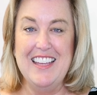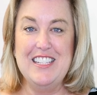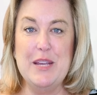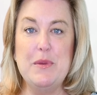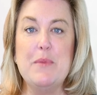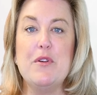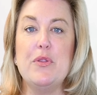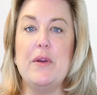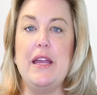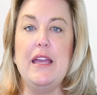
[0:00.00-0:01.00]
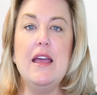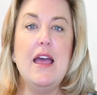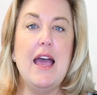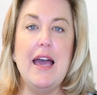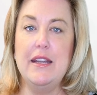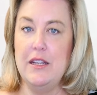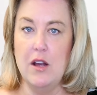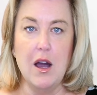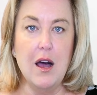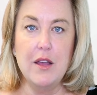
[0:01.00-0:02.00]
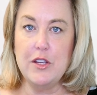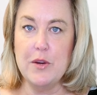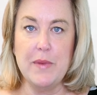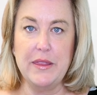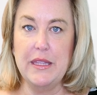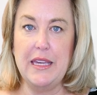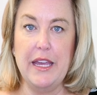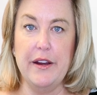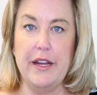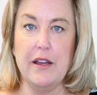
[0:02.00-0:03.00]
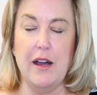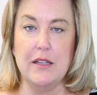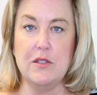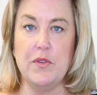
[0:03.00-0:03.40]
Tip number three, add in all your monthly carry costs.